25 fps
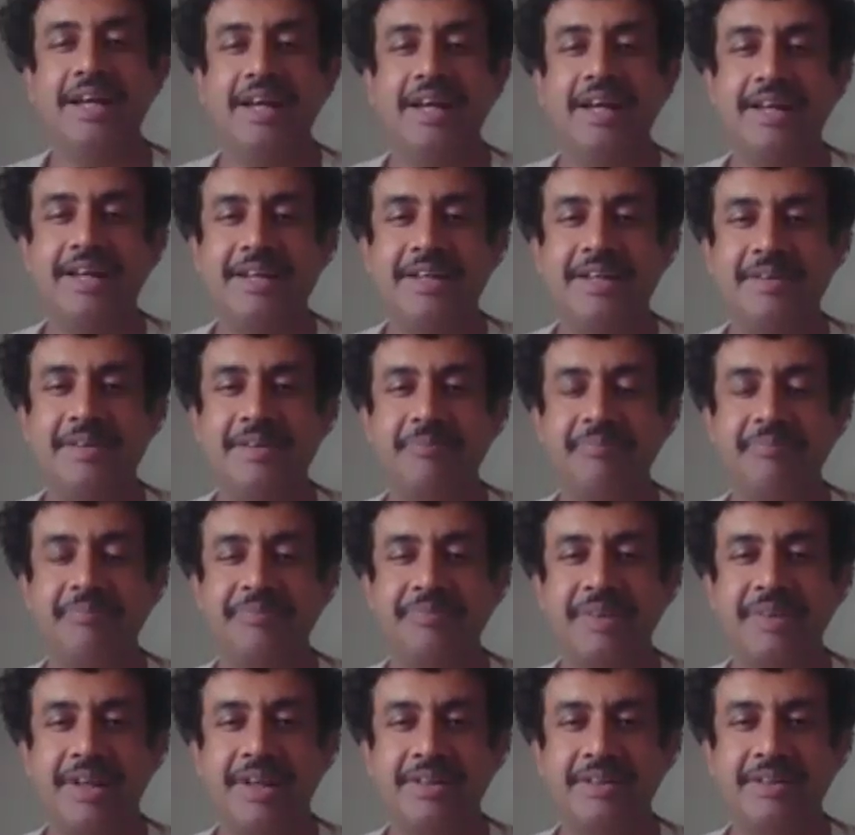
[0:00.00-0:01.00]
Uh,
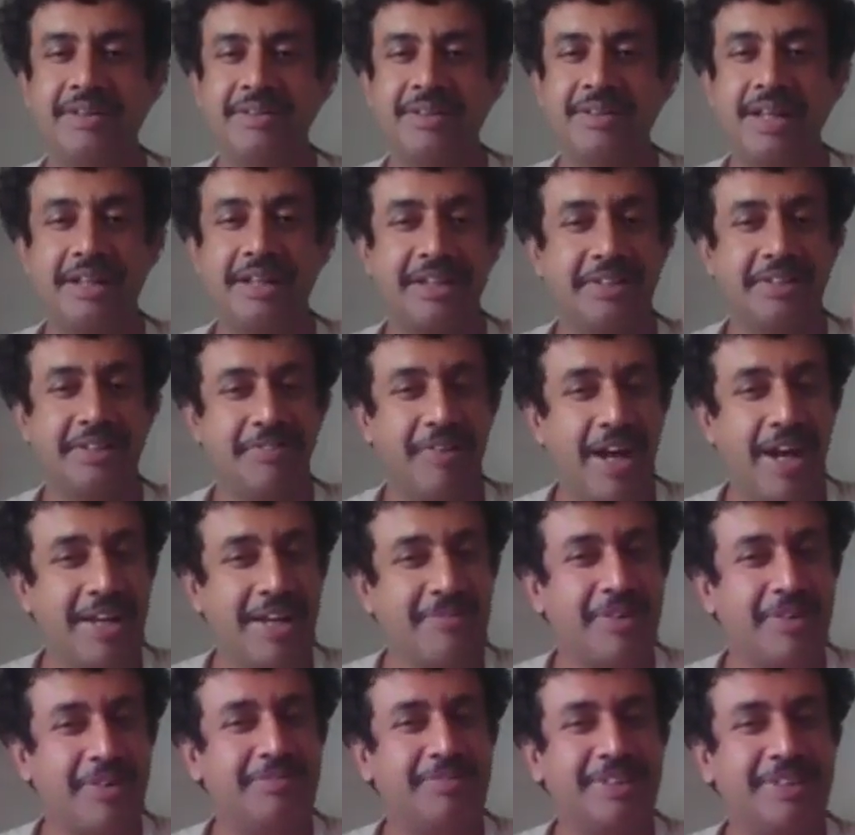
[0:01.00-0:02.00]
mm,
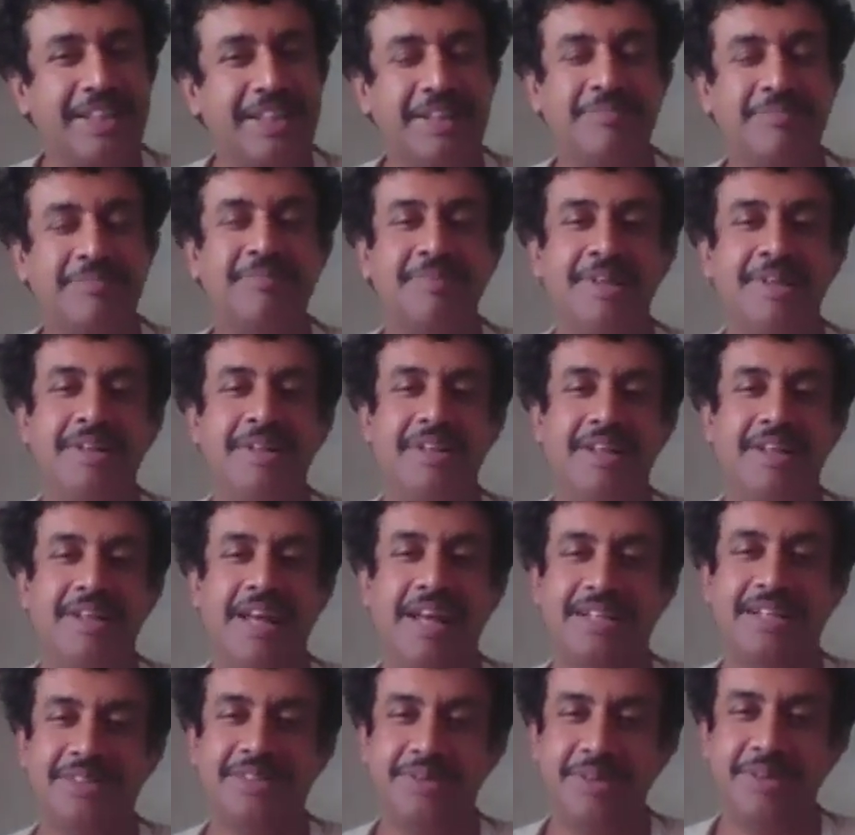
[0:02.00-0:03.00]
35 of them
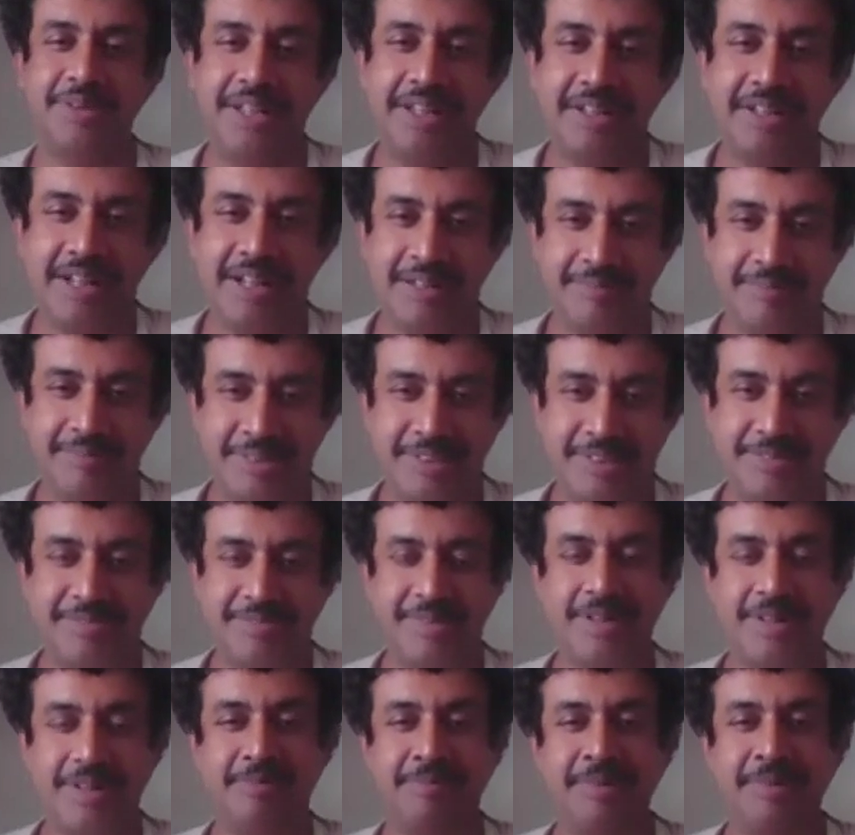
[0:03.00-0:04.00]
actually comes
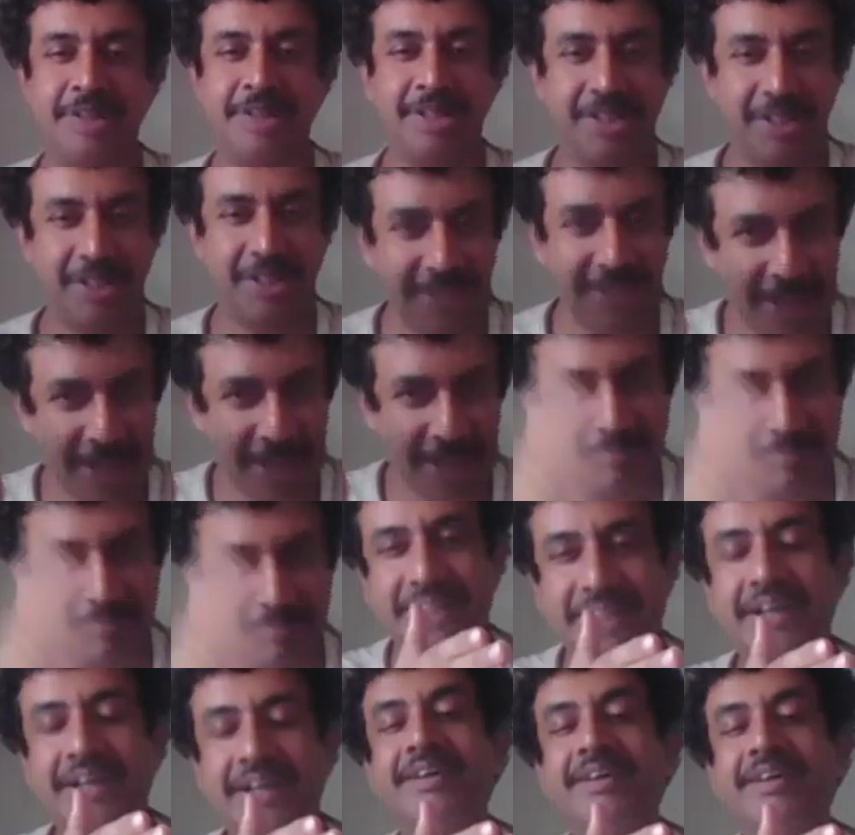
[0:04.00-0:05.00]
from
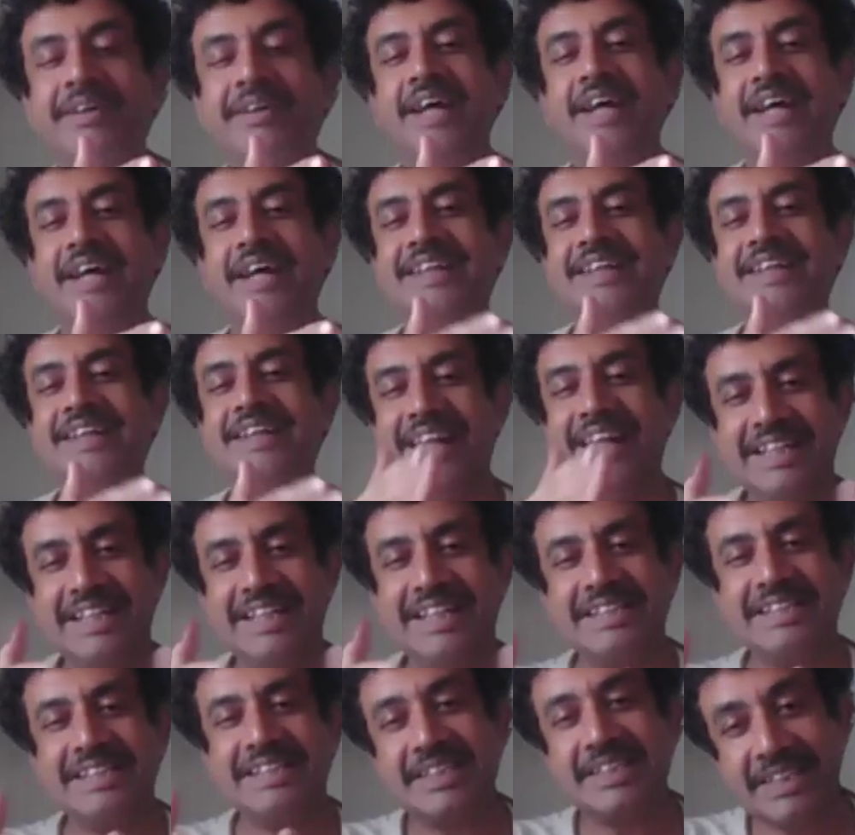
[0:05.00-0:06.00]
Samveda, and
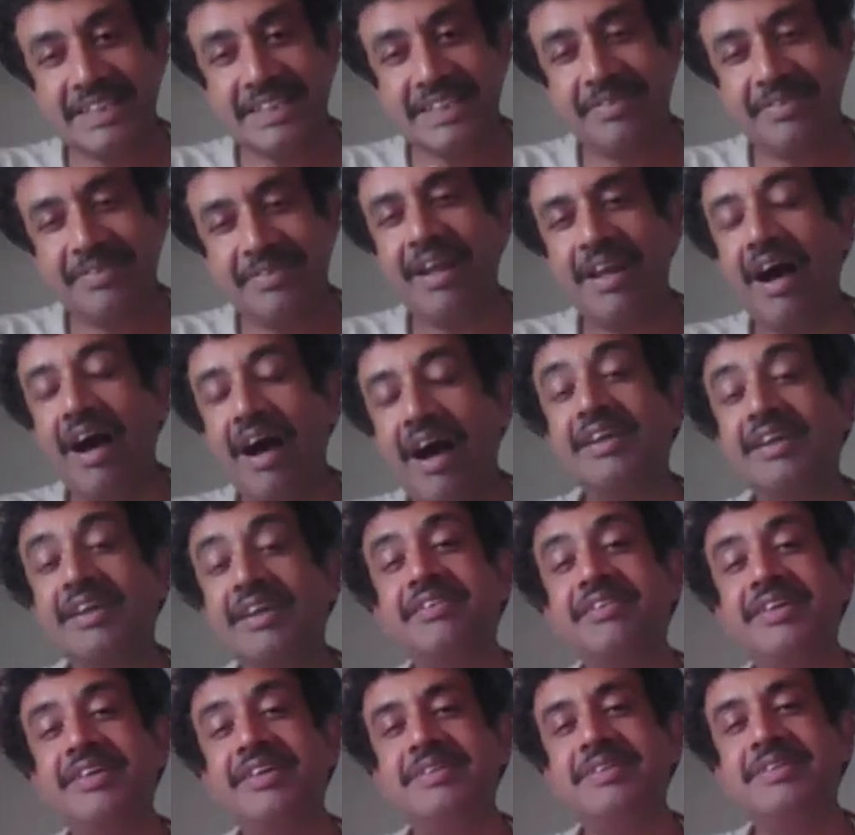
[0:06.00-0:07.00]
later several
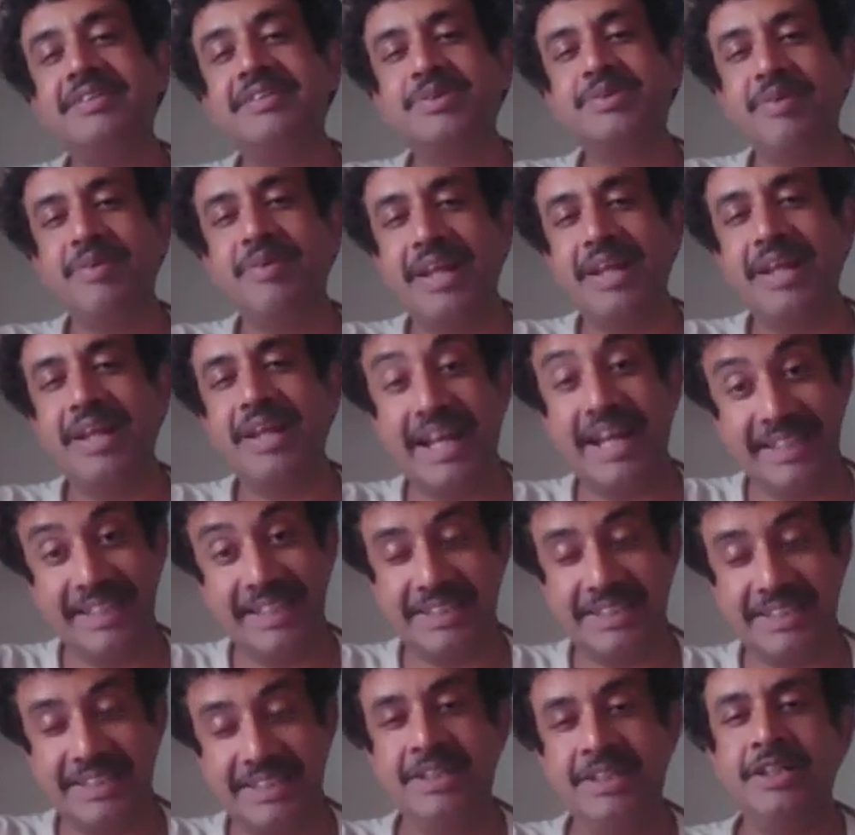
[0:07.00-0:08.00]
other rhythms were added.